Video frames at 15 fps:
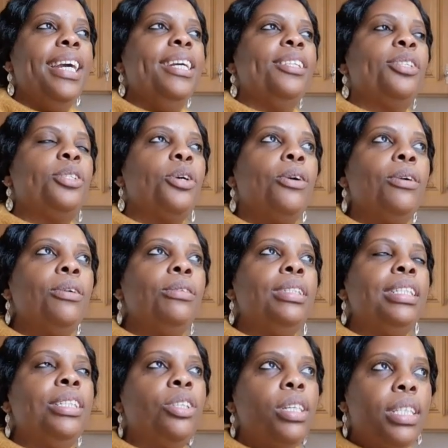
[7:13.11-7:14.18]
So
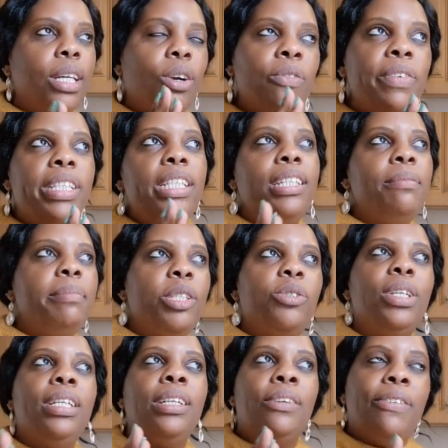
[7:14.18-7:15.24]
it's a conversation between